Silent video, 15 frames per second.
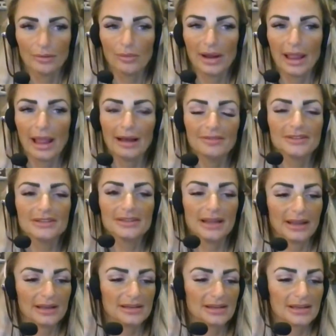we have to
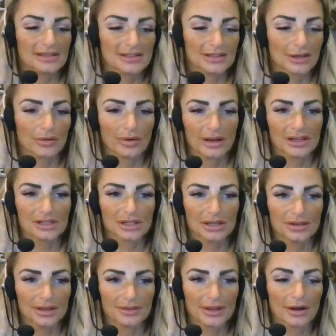take into
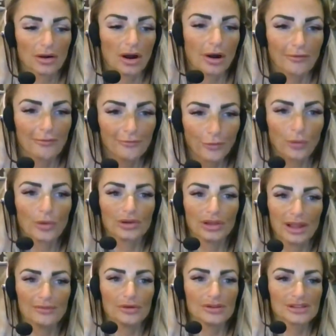consideration that there are 4
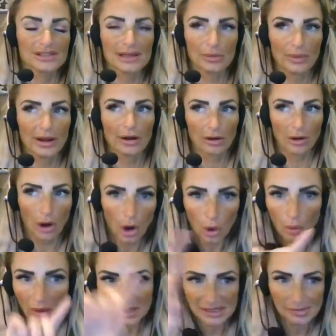levels that we are
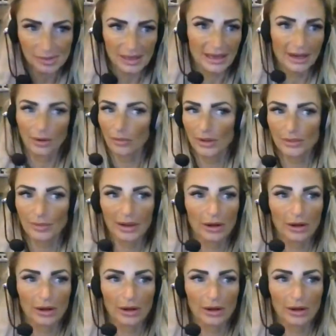always playing with,